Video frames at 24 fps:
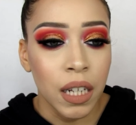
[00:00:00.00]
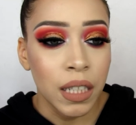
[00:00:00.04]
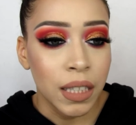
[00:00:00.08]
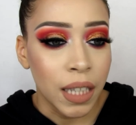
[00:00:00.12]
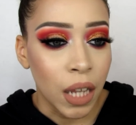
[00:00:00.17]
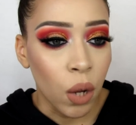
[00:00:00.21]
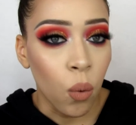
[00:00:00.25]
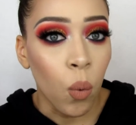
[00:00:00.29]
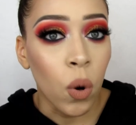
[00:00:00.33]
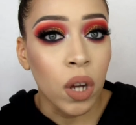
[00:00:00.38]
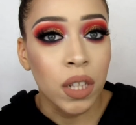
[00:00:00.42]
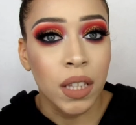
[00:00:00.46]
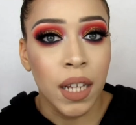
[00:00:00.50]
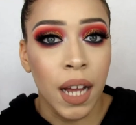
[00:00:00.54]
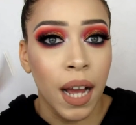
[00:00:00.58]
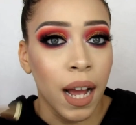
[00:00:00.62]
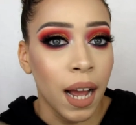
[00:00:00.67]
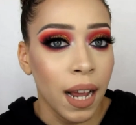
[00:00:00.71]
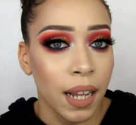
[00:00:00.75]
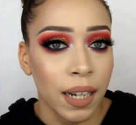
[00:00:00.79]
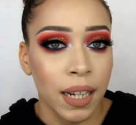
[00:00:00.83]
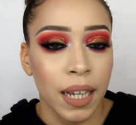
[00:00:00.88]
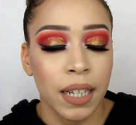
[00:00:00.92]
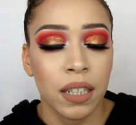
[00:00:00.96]
They want the
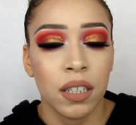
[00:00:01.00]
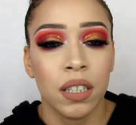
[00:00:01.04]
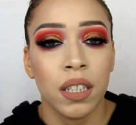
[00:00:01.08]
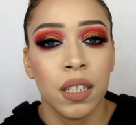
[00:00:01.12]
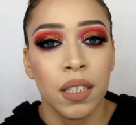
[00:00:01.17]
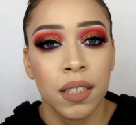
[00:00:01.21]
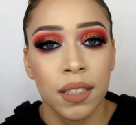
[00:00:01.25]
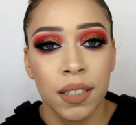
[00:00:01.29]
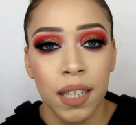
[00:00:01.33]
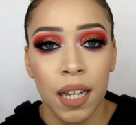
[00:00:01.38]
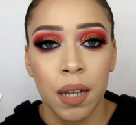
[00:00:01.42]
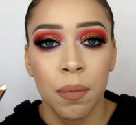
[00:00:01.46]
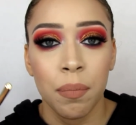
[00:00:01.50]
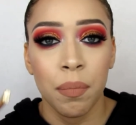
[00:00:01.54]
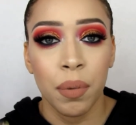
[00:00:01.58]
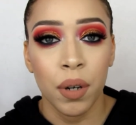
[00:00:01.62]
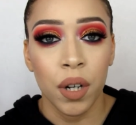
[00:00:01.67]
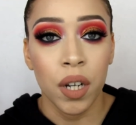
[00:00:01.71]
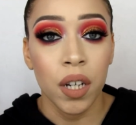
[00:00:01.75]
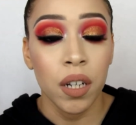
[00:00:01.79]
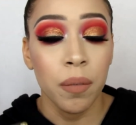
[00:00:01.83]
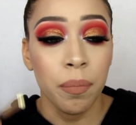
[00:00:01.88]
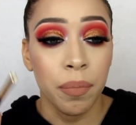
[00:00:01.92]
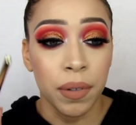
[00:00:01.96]
eyeliner to stay
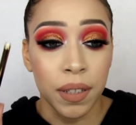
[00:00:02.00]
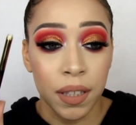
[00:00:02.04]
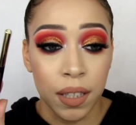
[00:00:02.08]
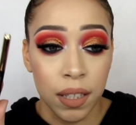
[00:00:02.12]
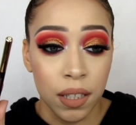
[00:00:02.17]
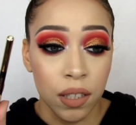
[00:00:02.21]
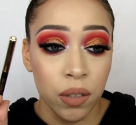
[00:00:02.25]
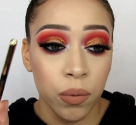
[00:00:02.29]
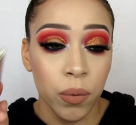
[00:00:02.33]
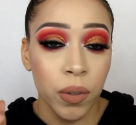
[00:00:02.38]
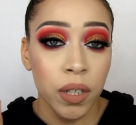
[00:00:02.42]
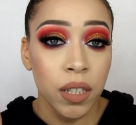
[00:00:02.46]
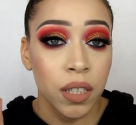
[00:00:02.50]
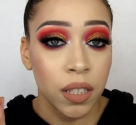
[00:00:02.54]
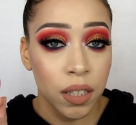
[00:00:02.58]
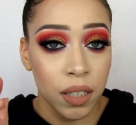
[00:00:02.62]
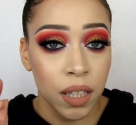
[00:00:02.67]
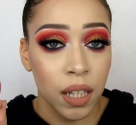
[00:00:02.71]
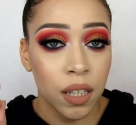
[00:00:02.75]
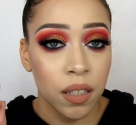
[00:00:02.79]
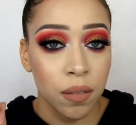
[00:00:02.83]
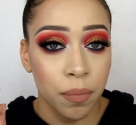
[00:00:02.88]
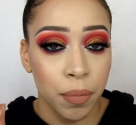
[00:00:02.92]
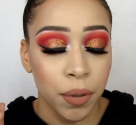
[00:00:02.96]
put, but this one, it
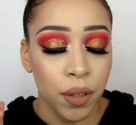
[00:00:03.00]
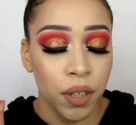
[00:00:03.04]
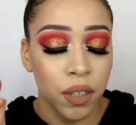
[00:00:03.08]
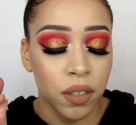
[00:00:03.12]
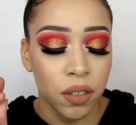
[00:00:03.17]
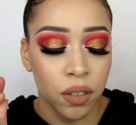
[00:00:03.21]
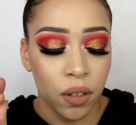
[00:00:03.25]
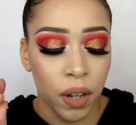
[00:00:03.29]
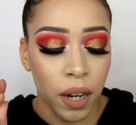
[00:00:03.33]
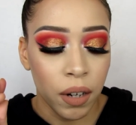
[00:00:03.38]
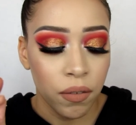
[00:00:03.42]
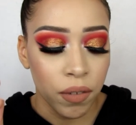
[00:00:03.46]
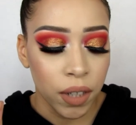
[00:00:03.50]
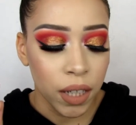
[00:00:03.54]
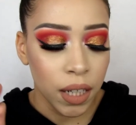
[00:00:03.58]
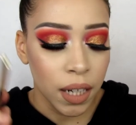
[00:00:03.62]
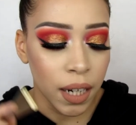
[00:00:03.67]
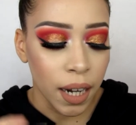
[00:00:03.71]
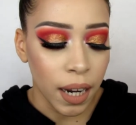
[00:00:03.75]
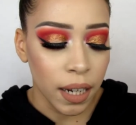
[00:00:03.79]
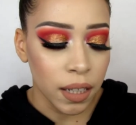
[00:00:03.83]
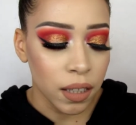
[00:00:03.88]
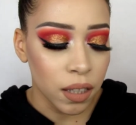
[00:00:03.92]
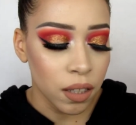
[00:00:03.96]
stays put, so I really
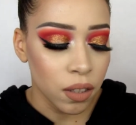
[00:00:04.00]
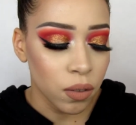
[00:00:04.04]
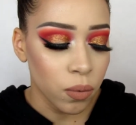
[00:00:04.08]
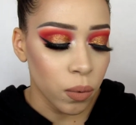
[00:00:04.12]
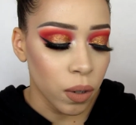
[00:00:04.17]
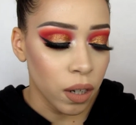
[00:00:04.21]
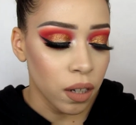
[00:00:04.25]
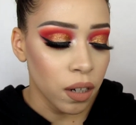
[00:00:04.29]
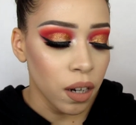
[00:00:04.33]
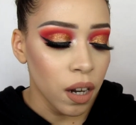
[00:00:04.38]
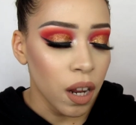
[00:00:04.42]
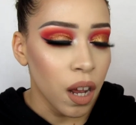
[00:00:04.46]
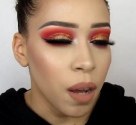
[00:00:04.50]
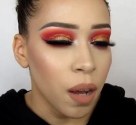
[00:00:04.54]
like this one.